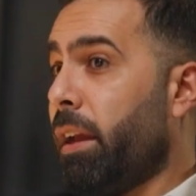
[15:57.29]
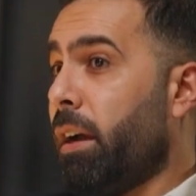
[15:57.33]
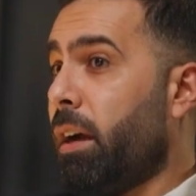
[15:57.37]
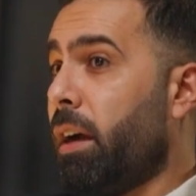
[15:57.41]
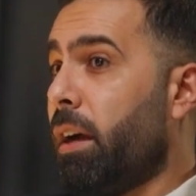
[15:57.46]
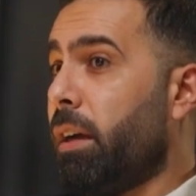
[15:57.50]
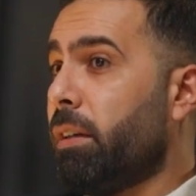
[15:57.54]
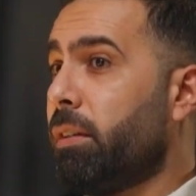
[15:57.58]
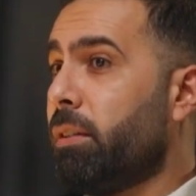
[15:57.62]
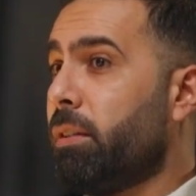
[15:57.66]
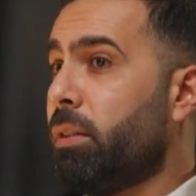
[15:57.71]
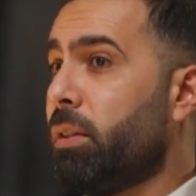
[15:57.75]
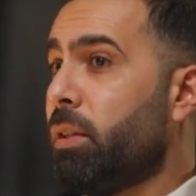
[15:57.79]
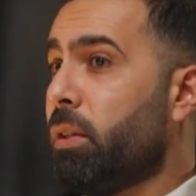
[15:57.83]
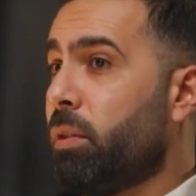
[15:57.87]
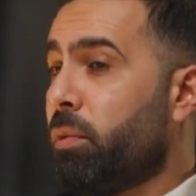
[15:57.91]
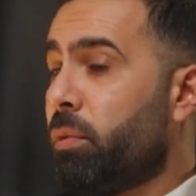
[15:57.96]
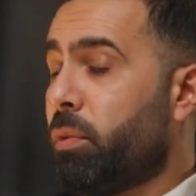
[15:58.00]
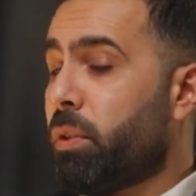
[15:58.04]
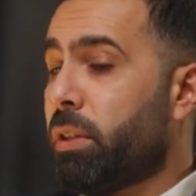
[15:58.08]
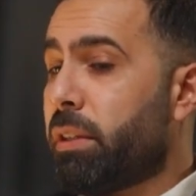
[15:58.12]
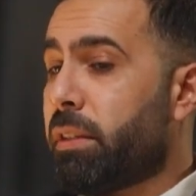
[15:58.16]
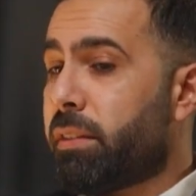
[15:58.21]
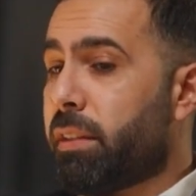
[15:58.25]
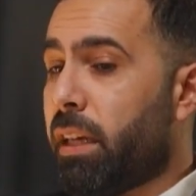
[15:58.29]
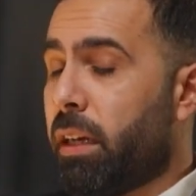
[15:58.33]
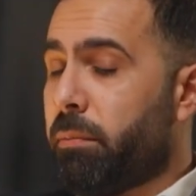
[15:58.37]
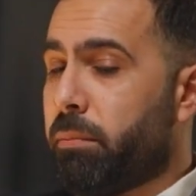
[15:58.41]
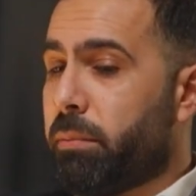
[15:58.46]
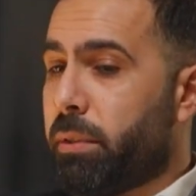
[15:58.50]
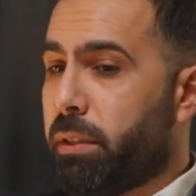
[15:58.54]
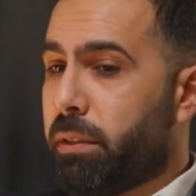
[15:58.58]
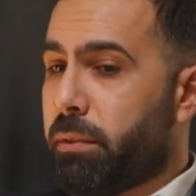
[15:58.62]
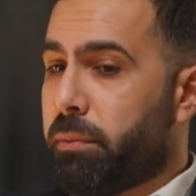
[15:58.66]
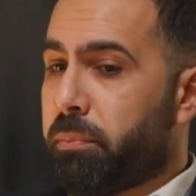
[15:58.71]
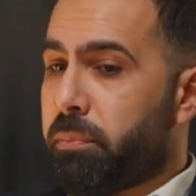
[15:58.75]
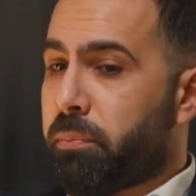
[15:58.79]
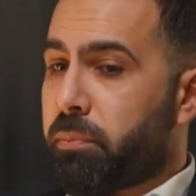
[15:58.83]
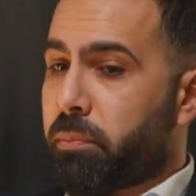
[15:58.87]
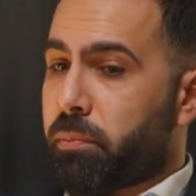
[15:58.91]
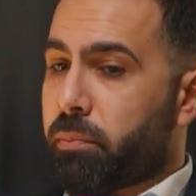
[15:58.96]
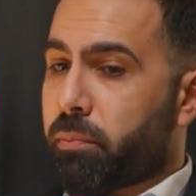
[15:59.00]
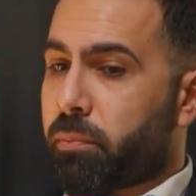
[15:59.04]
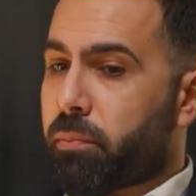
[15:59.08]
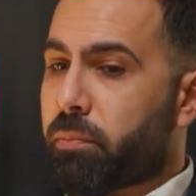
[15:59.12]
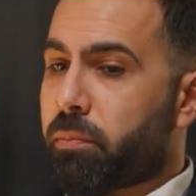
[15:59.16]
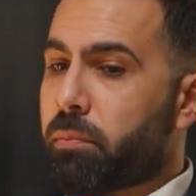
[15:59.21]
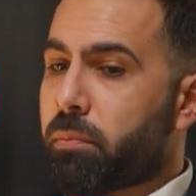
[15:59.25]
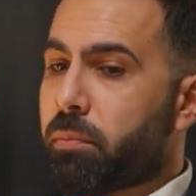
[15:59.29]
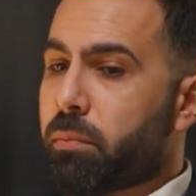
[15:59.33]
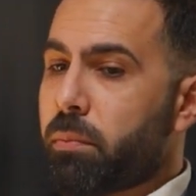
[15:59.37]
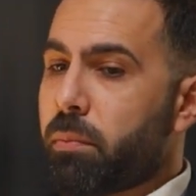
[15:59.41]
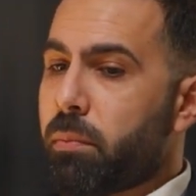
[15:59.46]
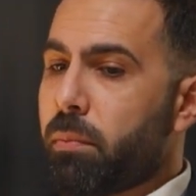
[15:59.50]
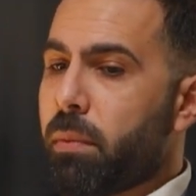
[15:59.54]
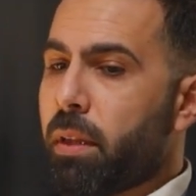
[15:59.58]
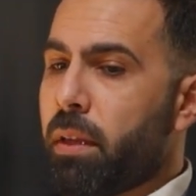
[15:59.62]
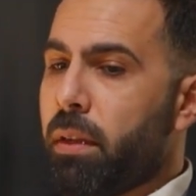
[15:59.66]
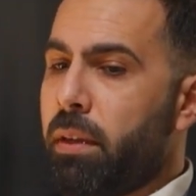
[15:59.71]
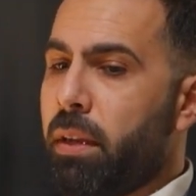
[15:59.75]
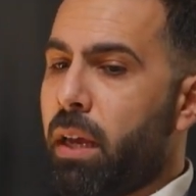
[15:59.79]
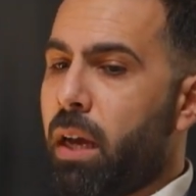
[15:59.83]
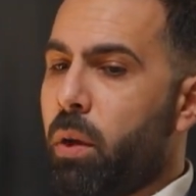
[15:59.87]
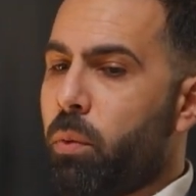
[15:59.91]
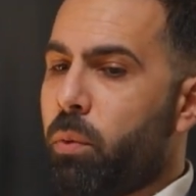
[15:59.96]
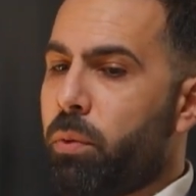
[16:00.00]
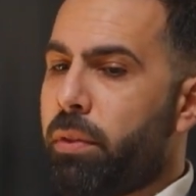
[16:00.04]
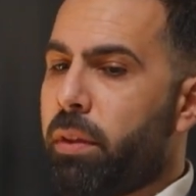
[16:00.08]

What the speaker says: AI. For example, now